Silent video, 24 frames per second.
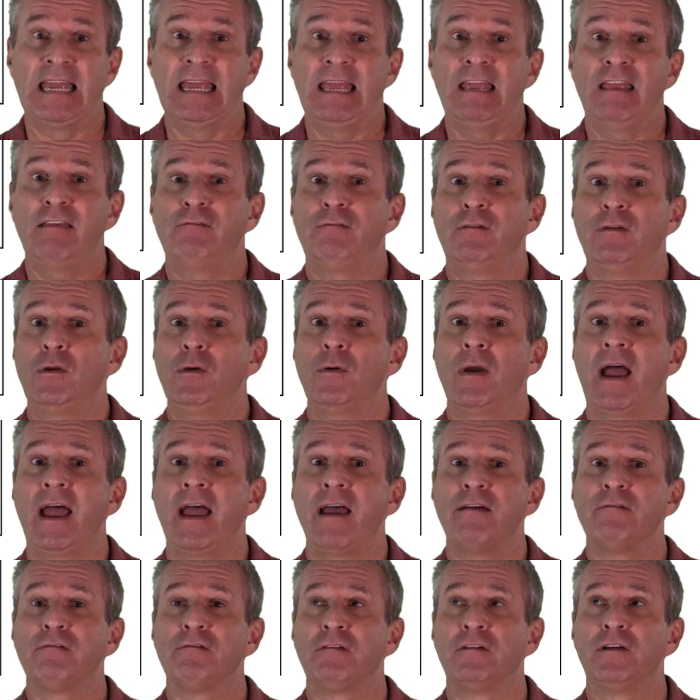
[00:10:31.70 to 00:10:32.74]
If you
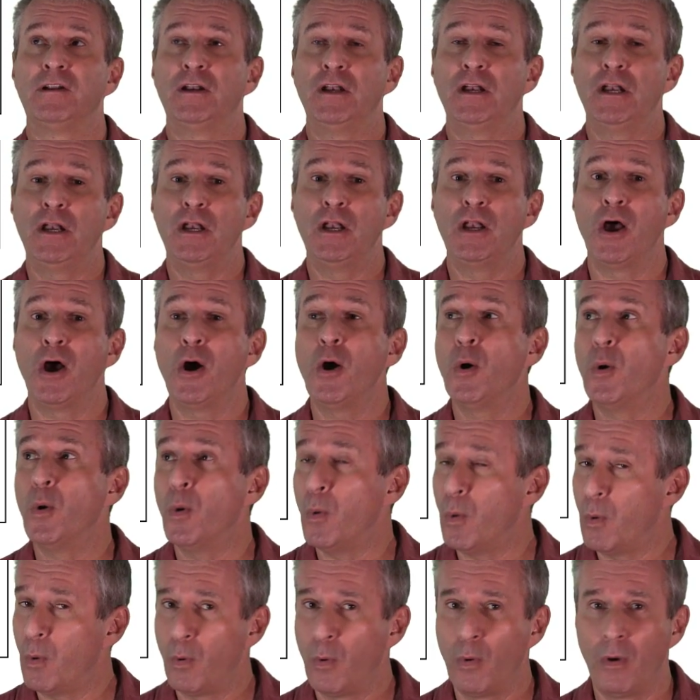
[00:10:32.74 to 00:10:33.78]
have
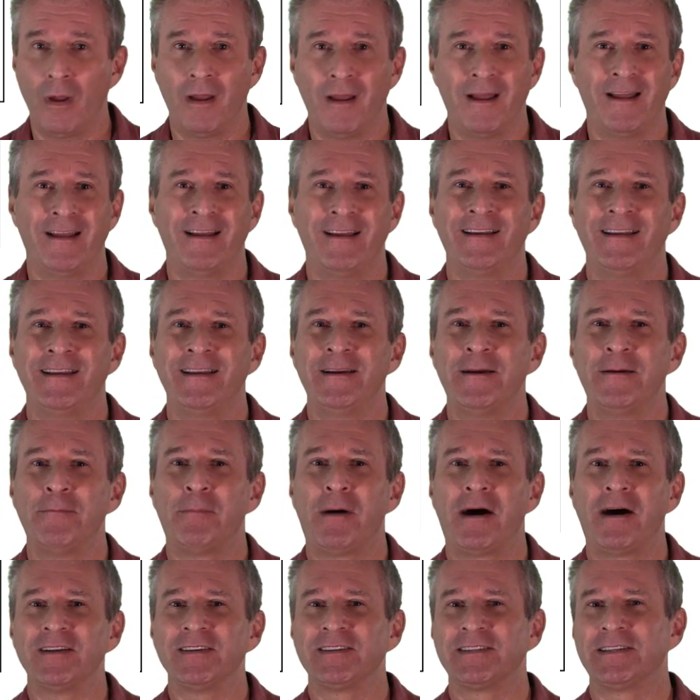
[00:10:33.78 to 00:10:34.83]
no
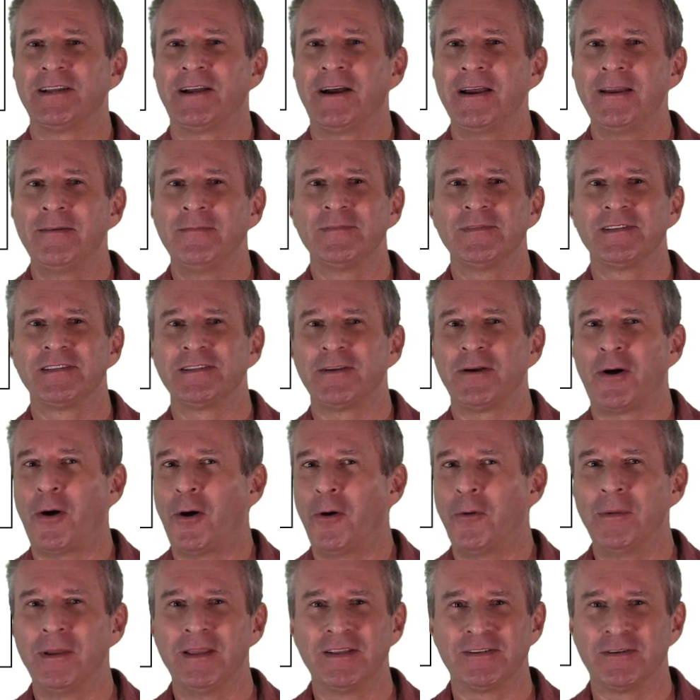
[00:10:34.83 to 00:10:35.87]
pastimes,
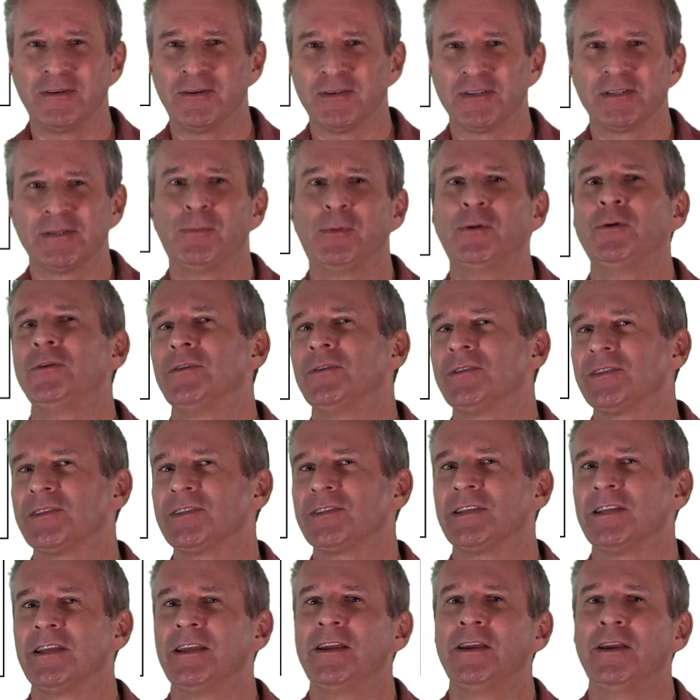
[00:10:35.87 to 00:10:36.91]
hobbies or
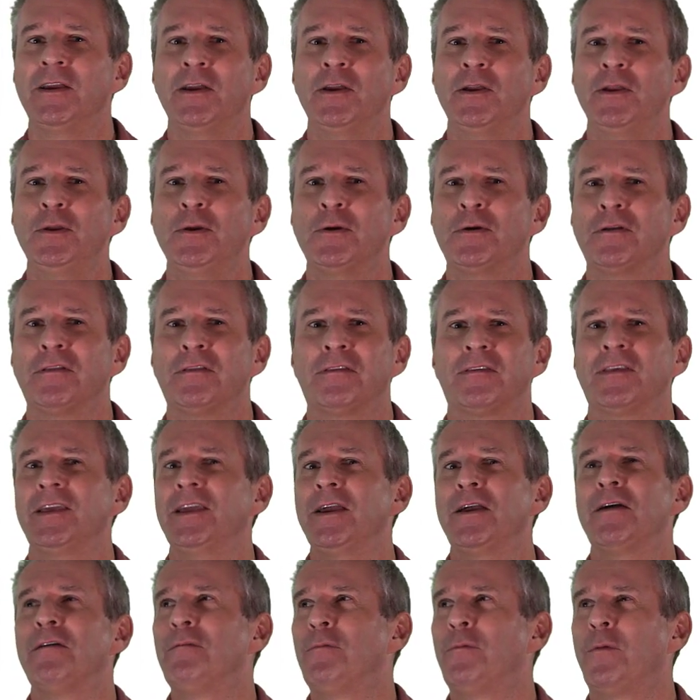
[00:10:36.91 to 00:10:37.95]
sports, you could
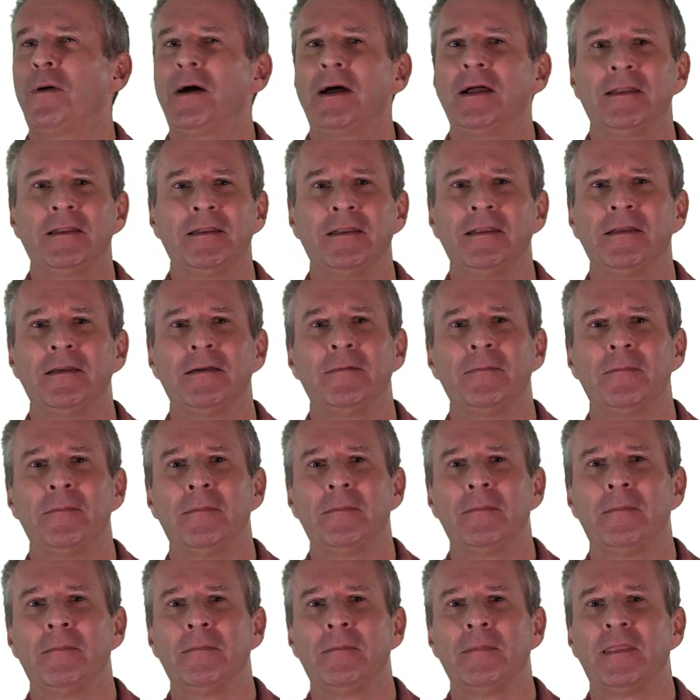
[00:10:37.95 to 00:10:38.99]
think of one
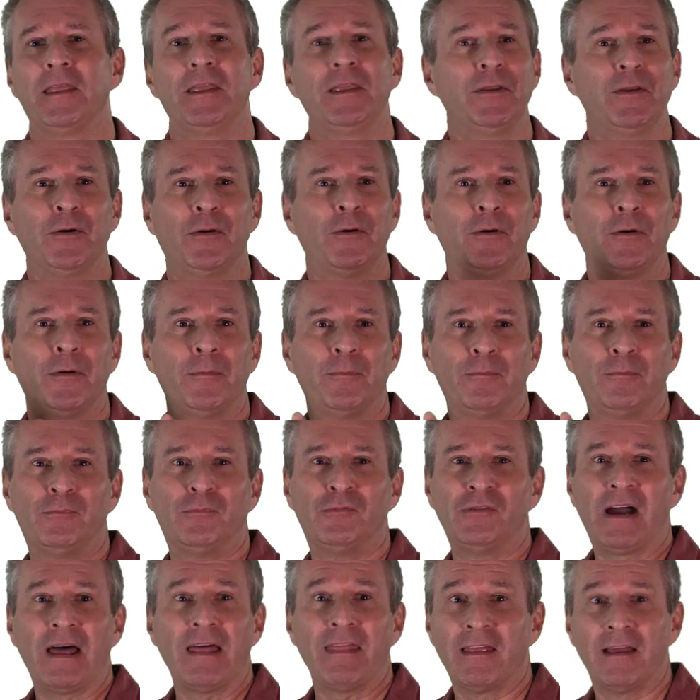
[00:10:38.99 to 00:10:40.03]
that your
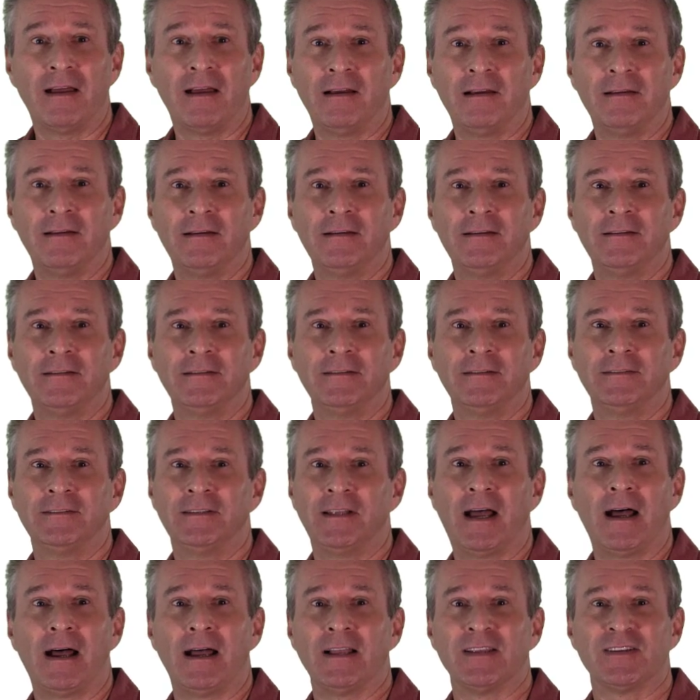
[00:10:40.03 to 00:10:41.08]
brother
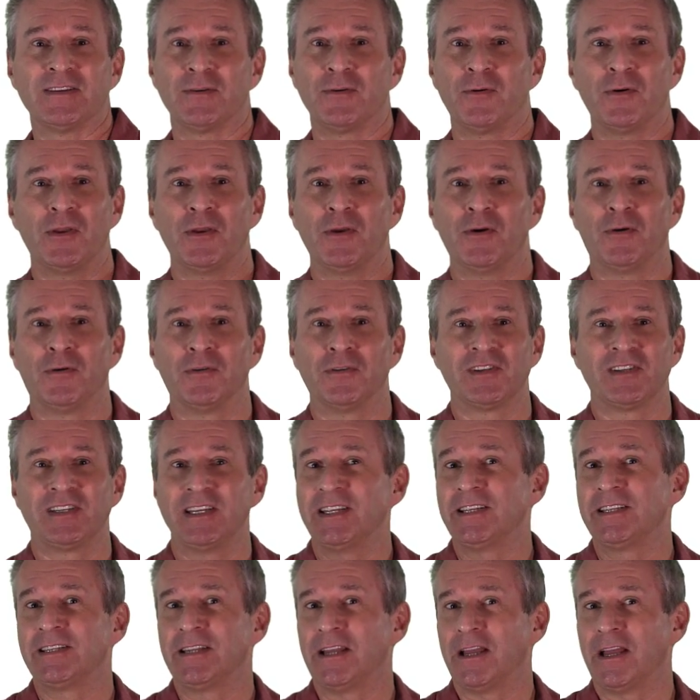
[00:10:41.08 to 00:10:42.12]
does, or your
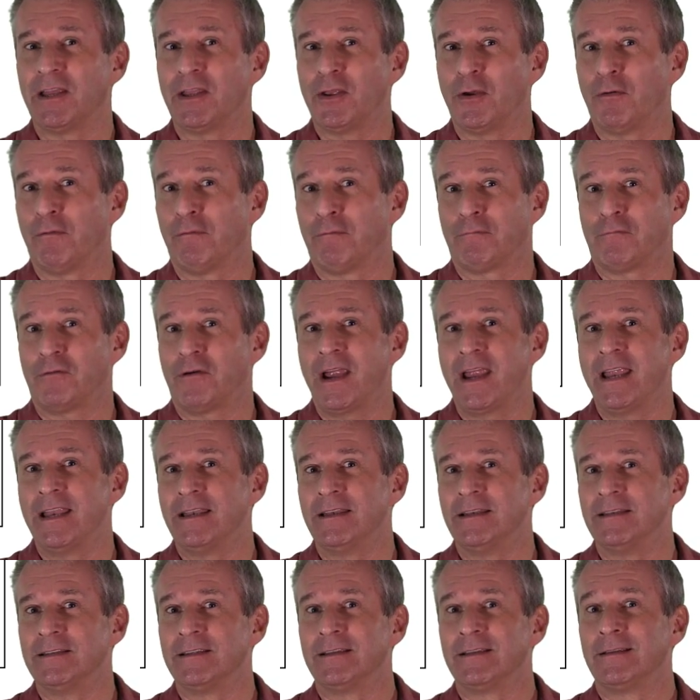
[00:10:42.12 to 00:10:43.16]
sister, your
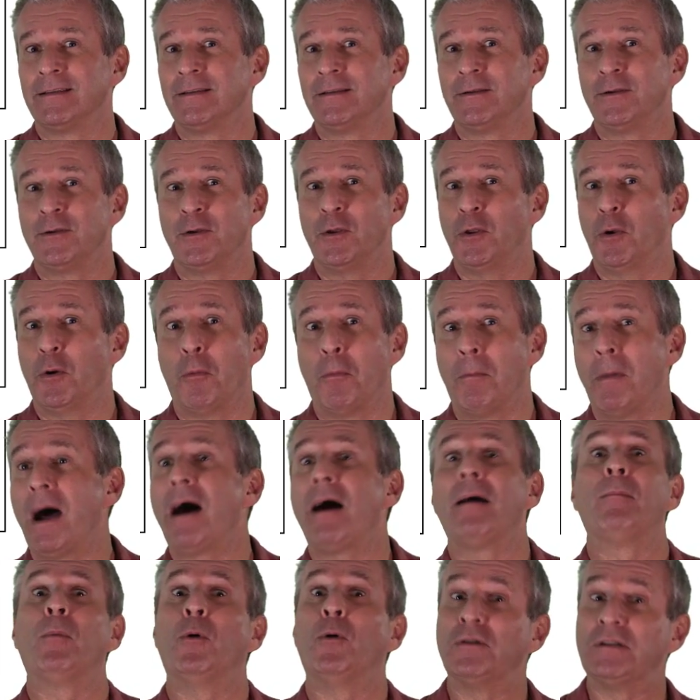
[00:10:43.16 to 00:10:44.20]
friend, your
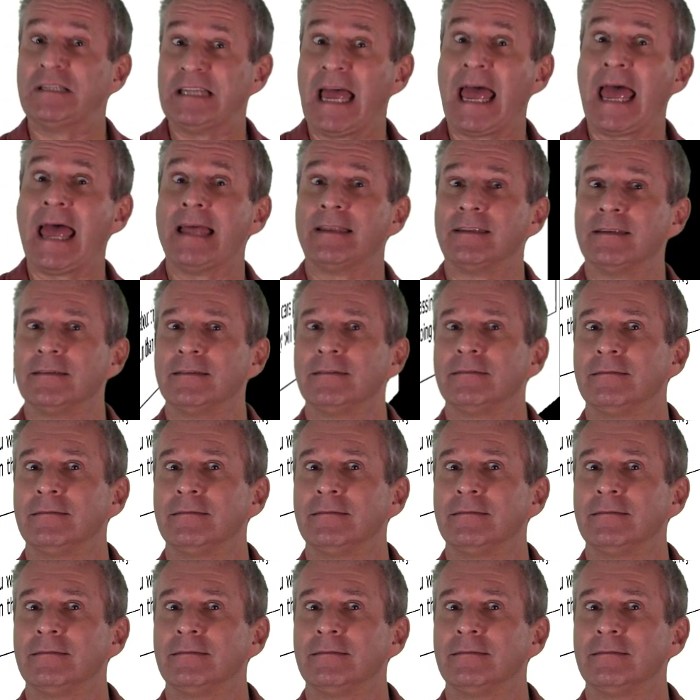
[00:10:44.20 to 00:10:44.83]
mum or dad.